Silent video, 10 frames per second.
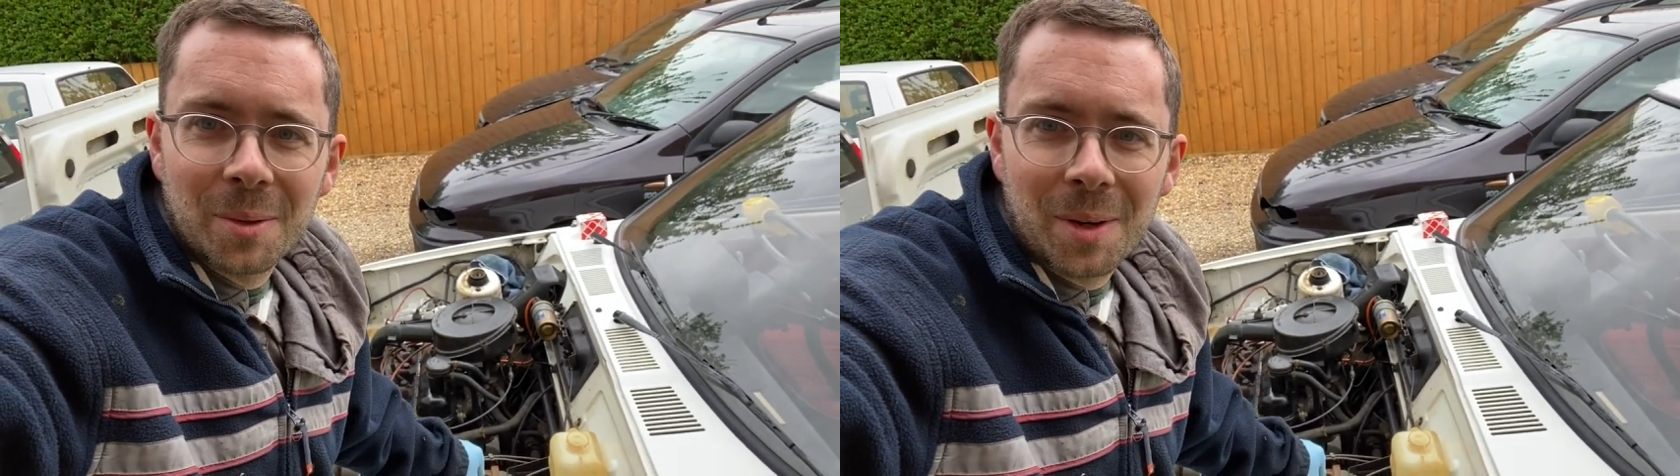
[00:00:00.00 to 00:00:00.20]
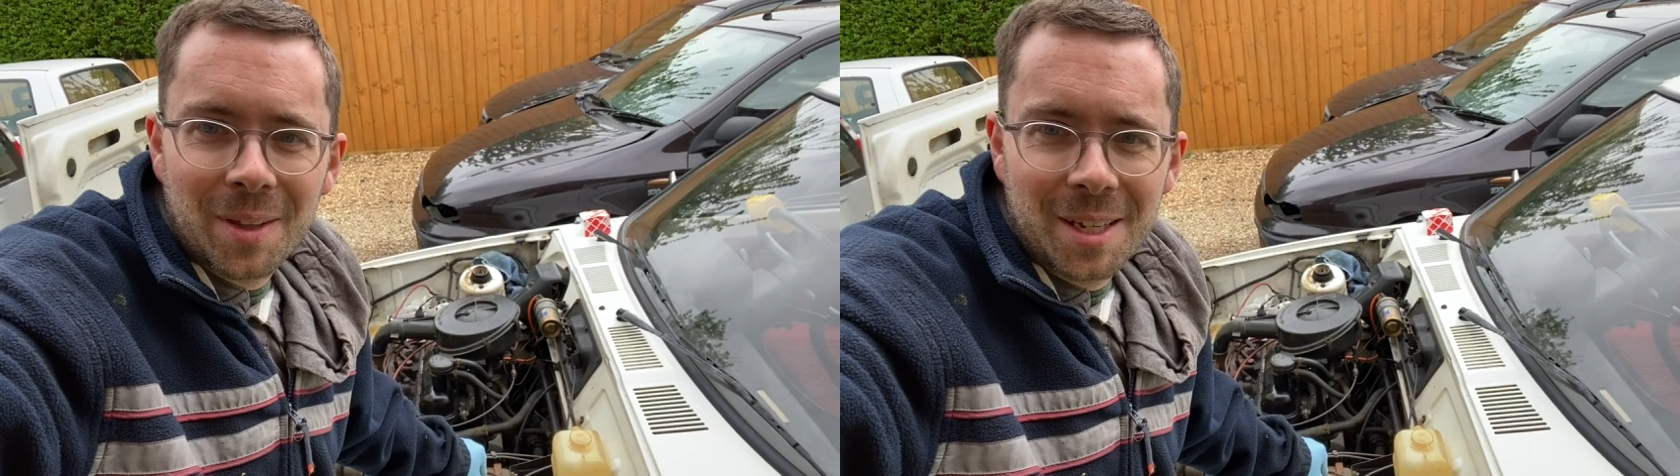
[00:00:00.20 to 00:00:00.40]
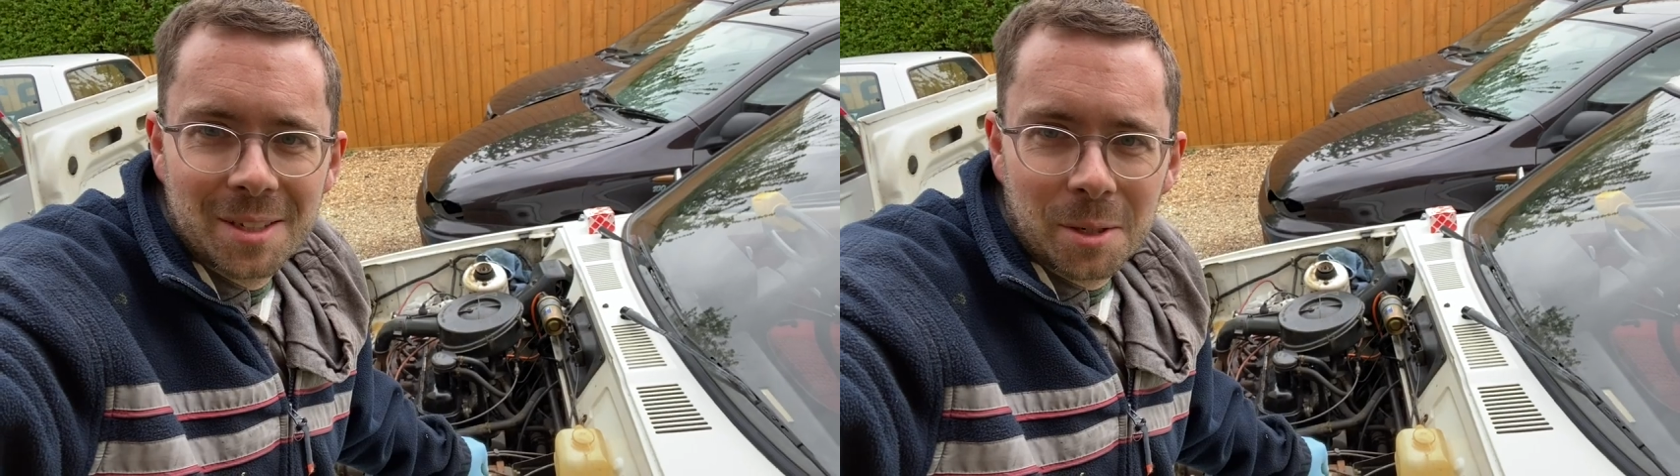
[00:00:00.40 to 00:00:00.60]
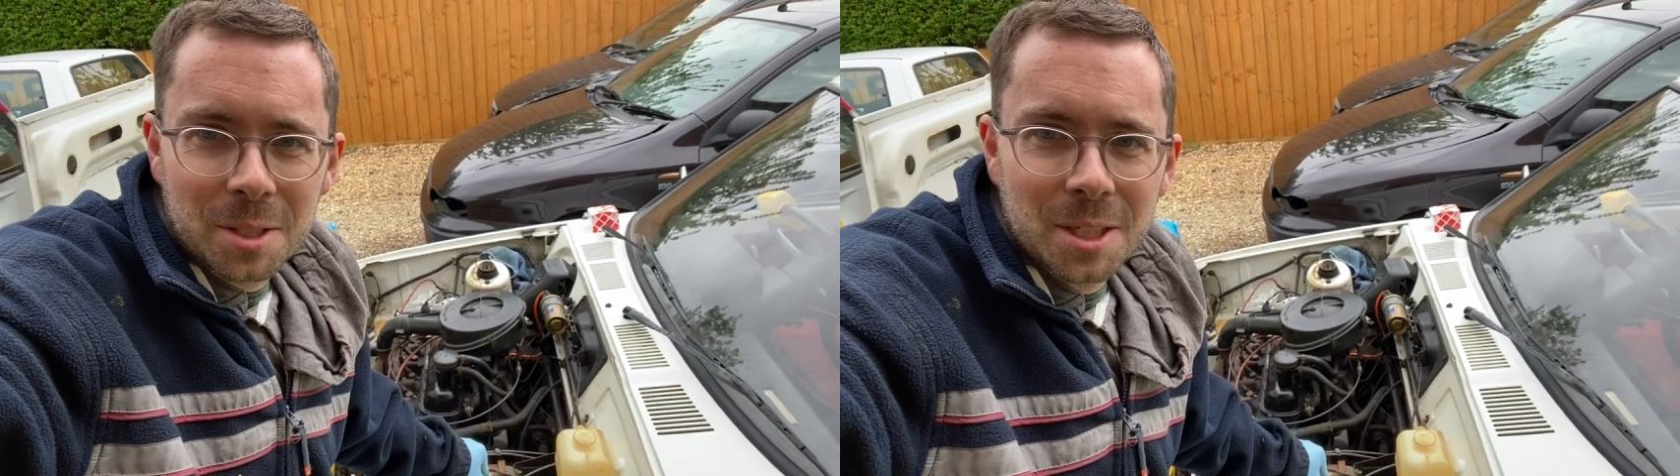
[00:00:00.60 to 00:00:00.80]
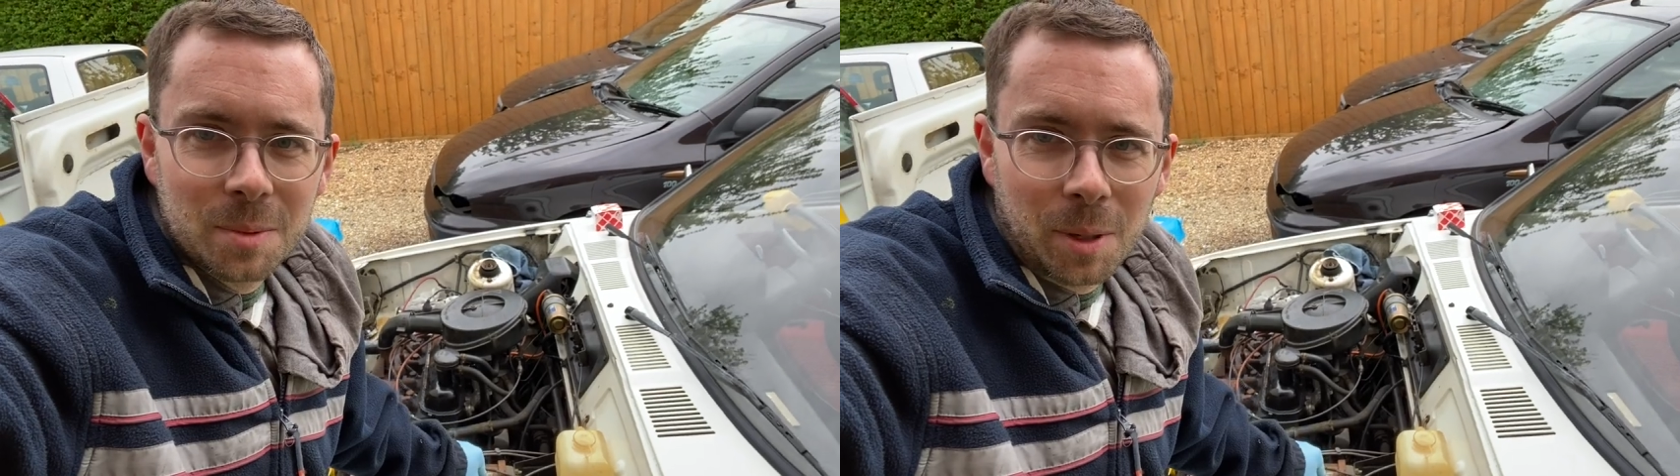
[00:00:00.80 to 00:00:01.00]
where the heat
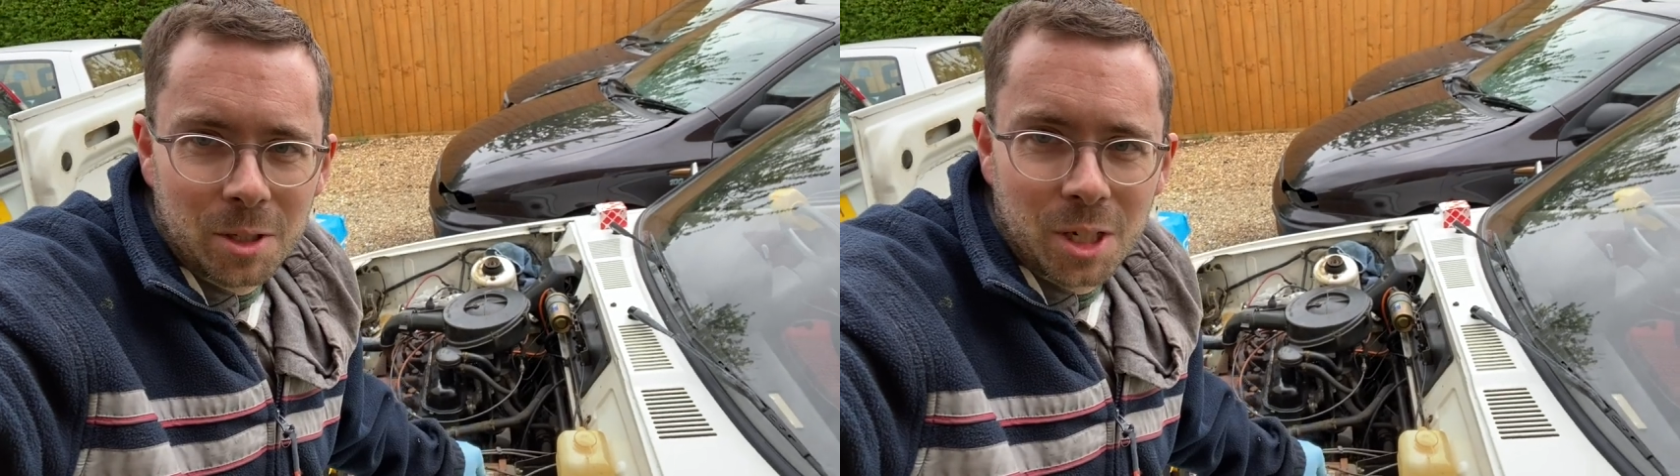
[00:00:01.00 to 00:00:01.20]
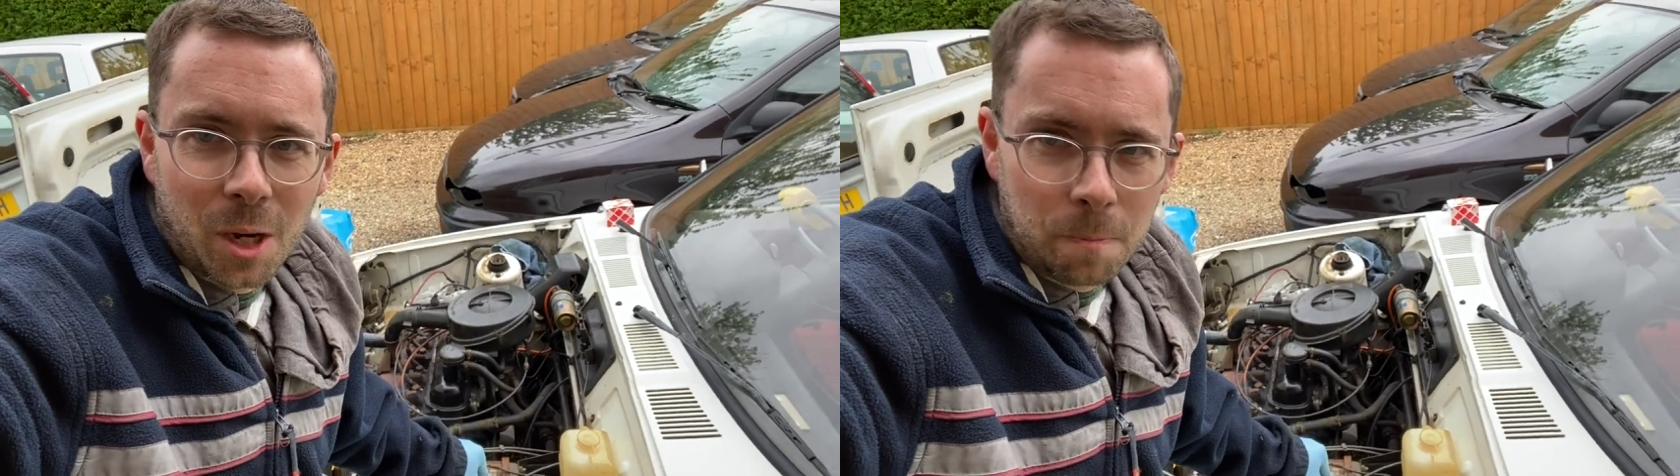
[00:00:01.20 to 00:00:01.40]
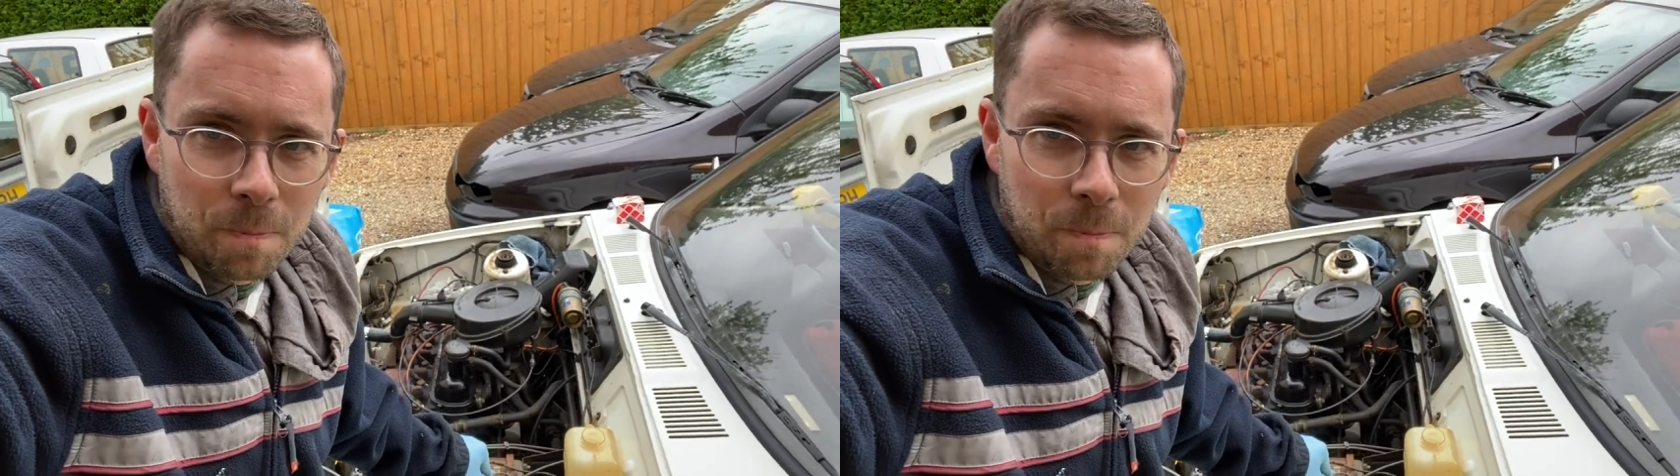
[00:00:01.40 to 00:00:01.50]
hoses are supposed to go.